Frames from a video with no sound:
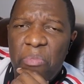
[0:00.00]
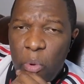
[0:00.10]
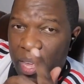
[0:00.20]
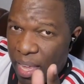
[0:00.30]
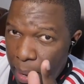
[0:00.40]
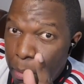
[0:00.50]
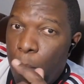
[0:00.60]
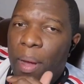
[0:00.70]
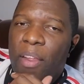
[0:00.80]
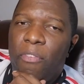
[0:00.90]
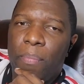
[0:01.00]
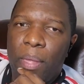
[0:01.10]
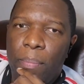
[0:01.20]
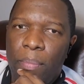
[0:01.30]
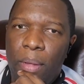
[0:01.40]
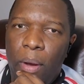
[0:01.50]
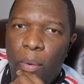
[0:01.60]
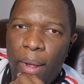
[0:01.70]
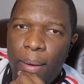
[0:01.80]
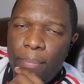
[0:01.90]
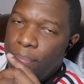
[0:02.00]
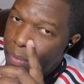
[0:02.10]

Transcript: We can get more money from them, right?